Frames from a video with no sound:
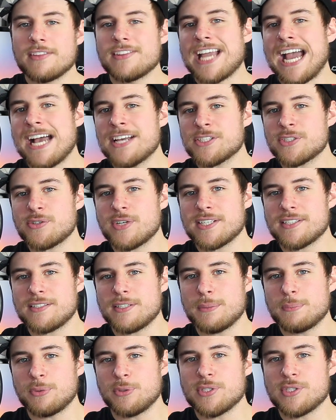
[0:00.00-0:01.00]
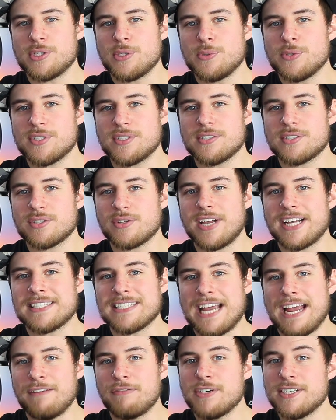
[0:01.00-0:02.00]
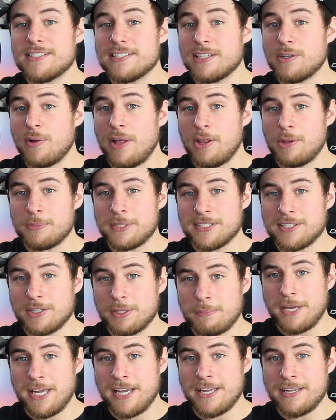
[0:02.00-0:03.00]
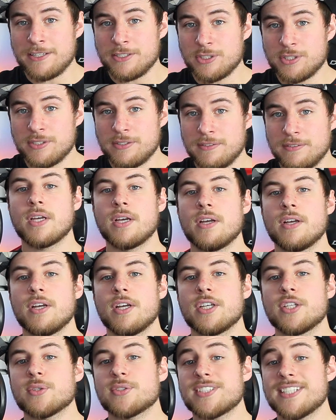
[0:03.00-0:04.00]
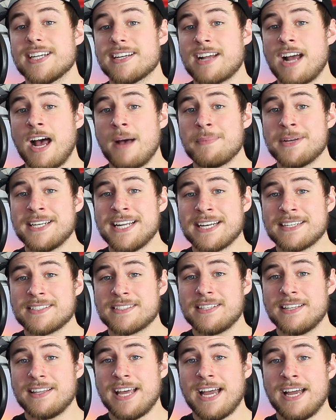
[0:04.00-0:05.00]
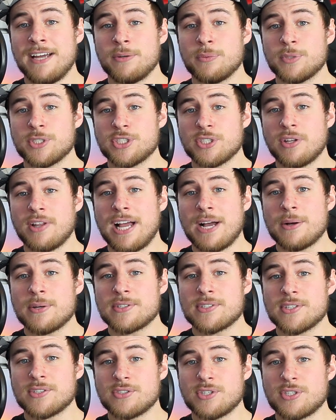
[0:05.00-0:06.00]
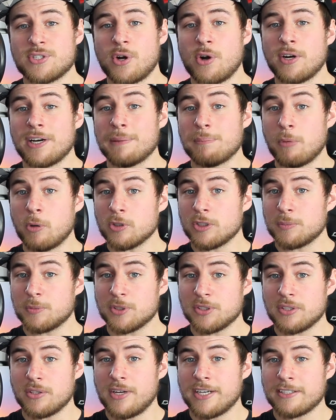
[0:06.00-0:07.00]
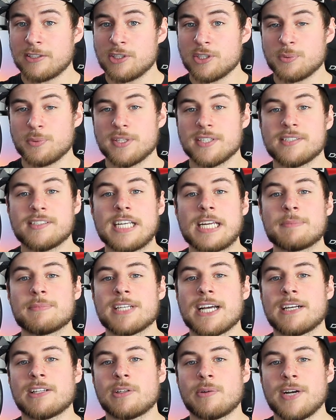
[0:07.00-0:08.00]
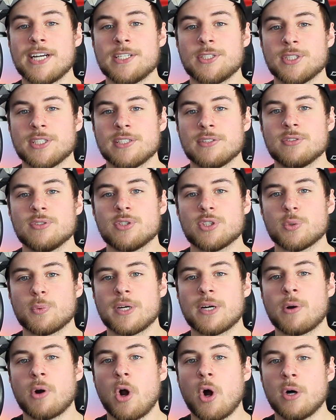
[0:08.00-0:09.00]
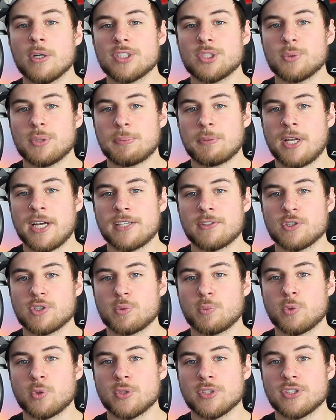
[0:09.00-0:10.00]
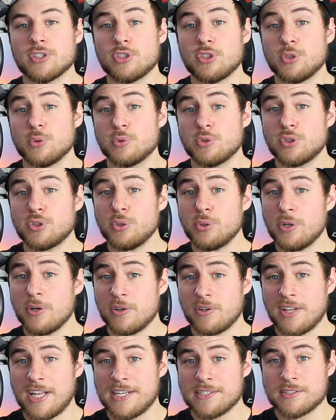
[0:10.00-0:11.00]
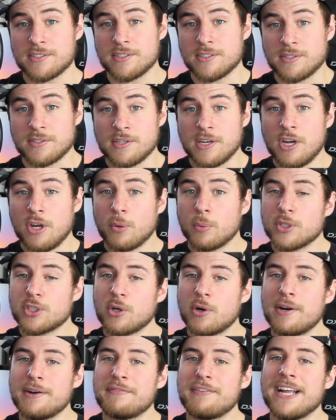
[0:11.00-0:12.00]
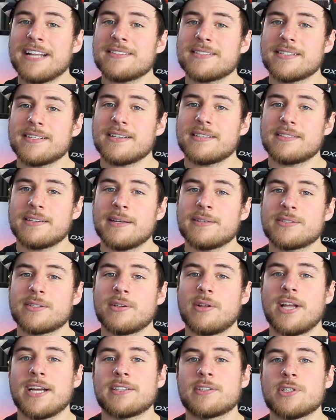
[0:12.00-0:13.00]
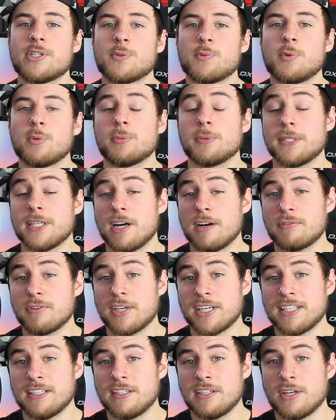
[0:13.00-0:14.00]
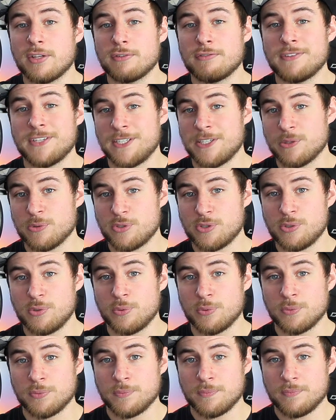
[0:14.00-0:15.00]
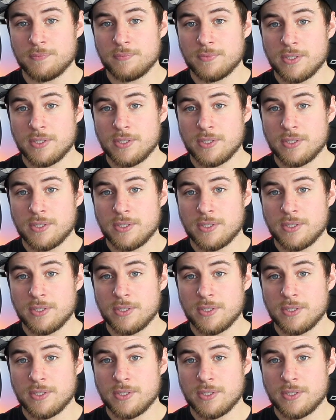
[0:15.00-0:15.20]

The asterisk symbol is used to select every single element page. You'll see a comma next to that, which allows us to target multiple selectors with the same declaration, so we are also applying this rule to two pseudo-classes, which are advanced C S S selectors we will be covering in another video soon.